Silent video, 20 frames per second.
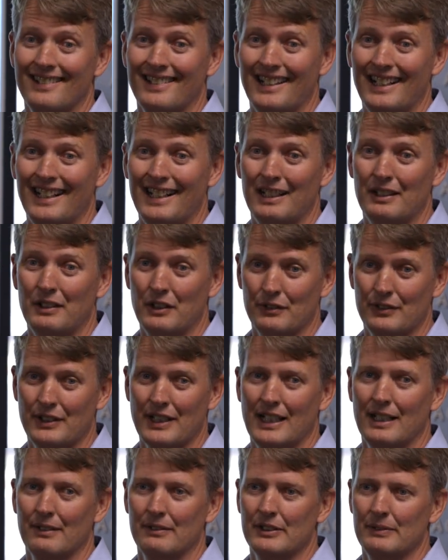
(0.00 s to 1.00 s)
uh, of
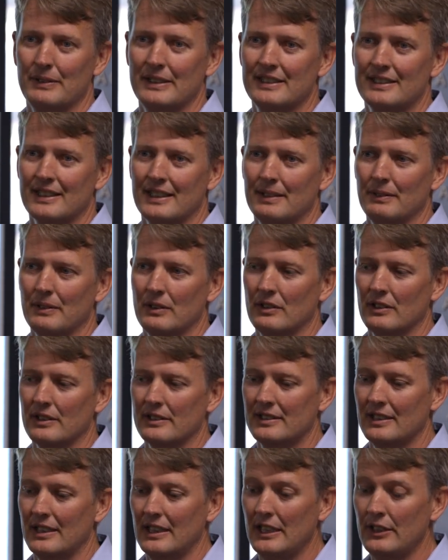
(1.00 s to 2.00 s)
carbon to be
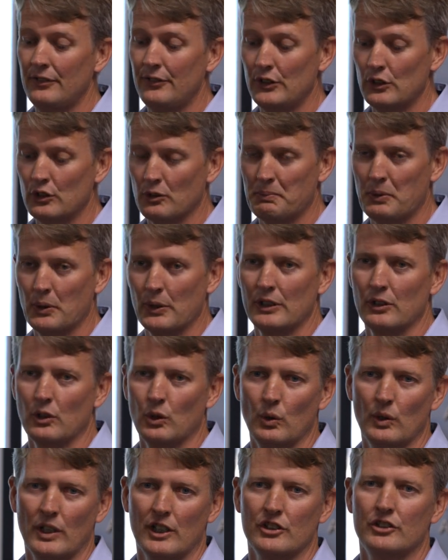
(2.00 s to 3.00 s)
stabilised if you were putting
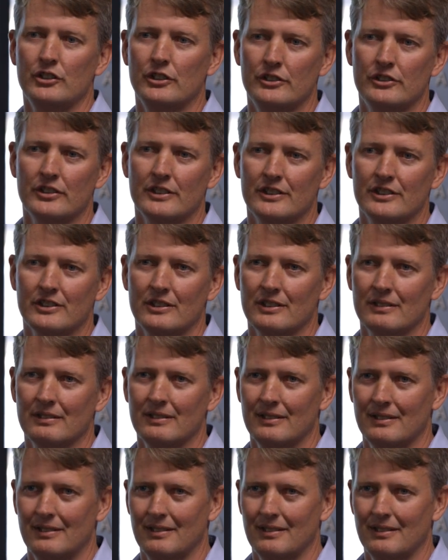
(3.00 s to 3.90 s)
all those nutrients on.